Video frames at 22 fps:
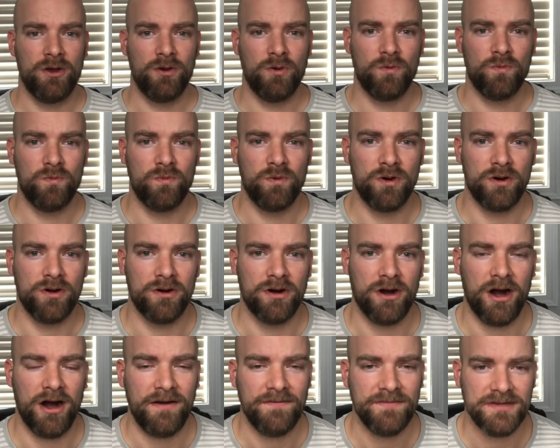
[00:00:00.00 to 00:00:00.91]
Well,
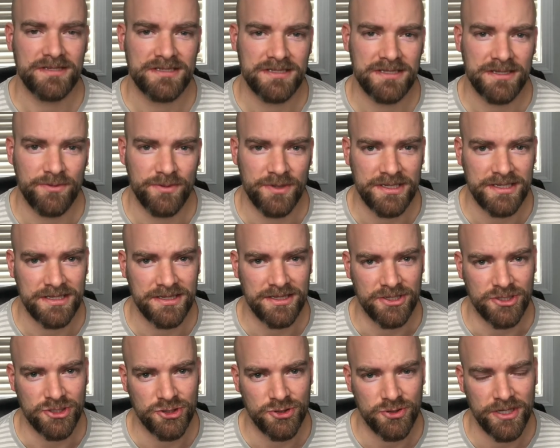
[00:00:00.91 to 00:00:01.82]
obviously we did the
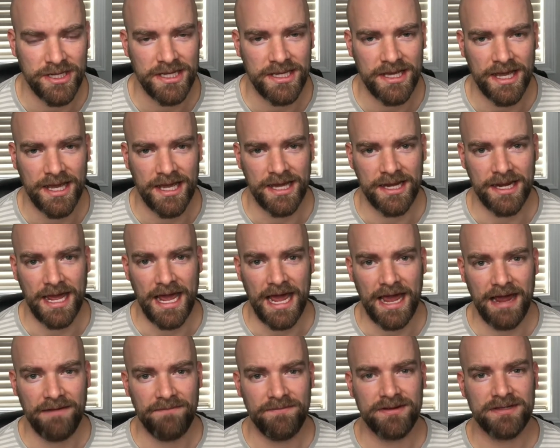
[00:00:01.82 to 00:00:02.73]
tree, and
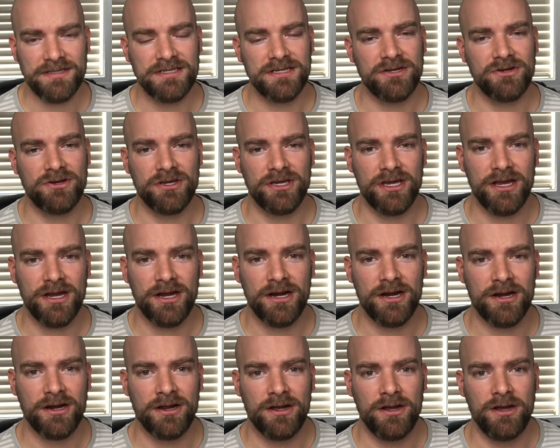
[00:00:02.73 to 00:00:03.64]
every single
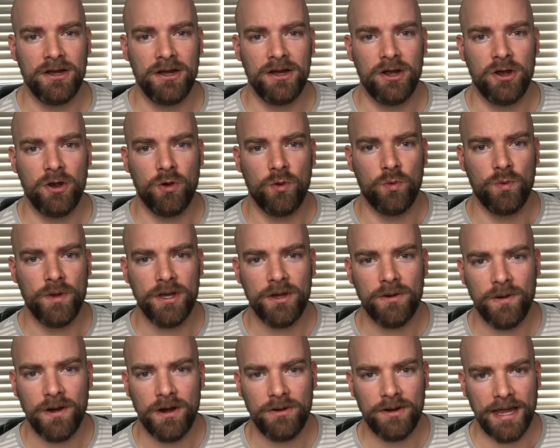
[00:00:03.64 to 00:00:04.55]
year we
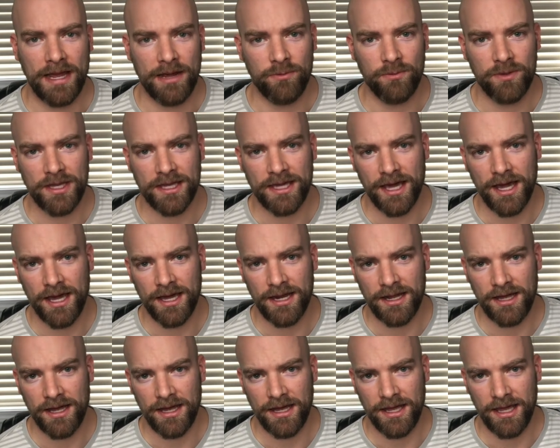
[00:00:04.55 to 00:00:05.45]
go out and we
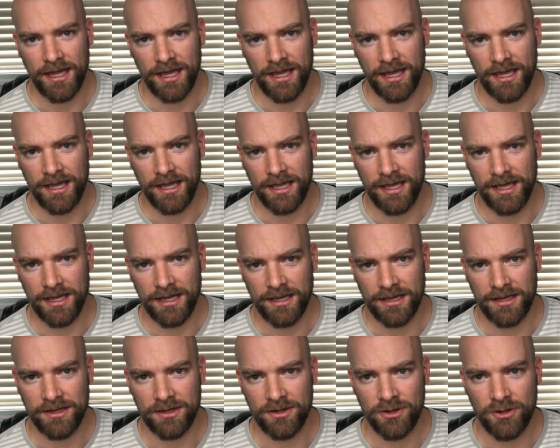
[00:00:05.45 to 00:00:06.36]
get
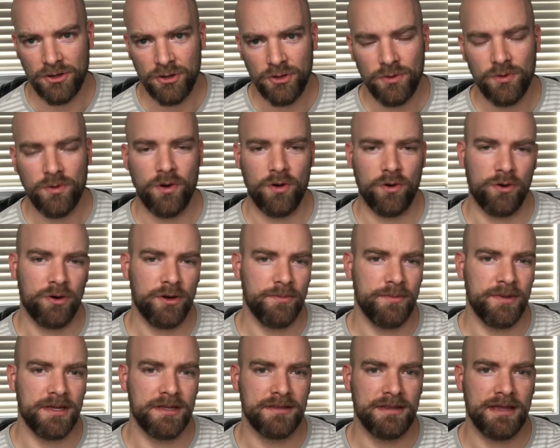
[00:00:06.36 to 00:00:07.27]
a new
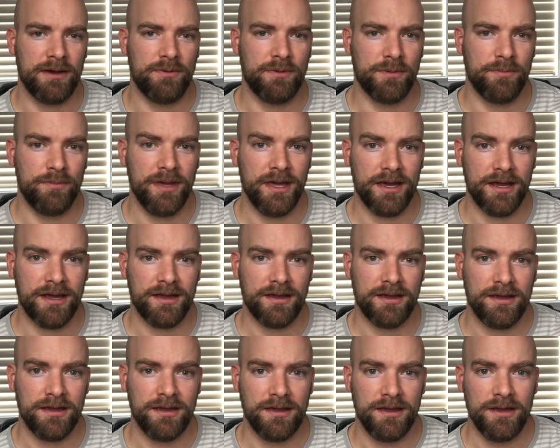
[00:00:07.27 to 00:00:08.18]
ornament that we
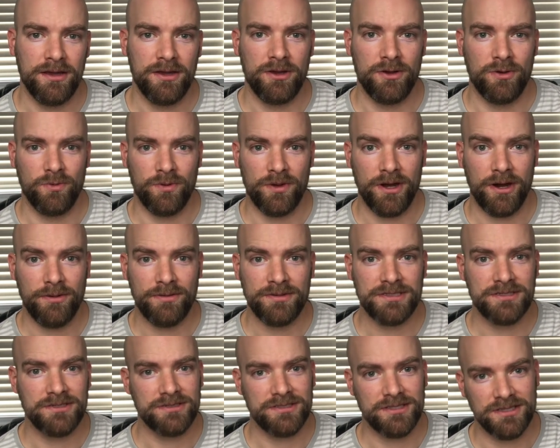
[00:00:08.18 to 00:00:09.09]
pick. We
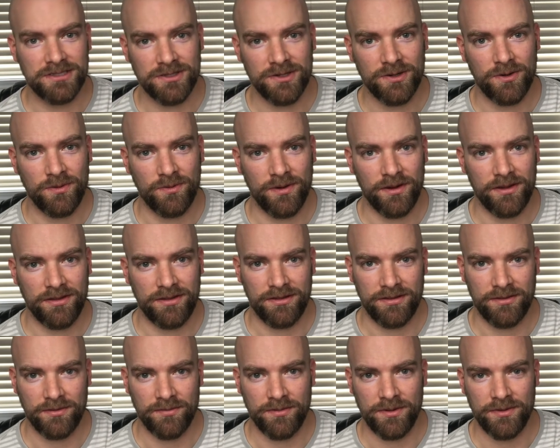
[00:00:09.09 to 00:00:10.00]
always used to do it
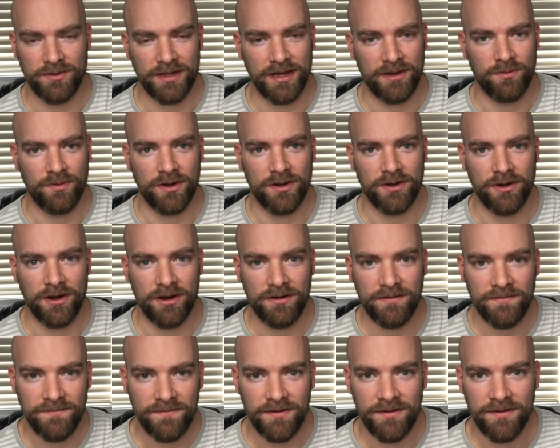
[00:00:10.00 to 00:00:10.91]
with, we only had one daughter
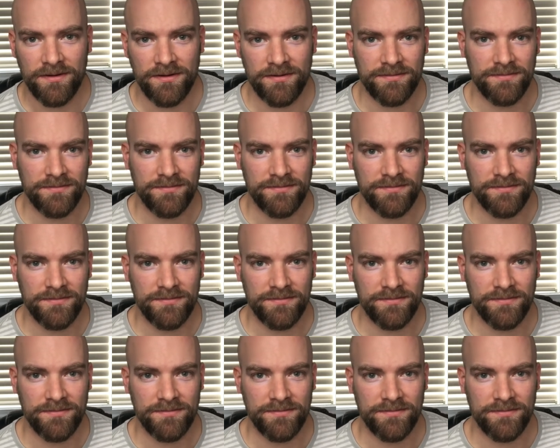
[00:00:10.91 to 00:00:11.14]
for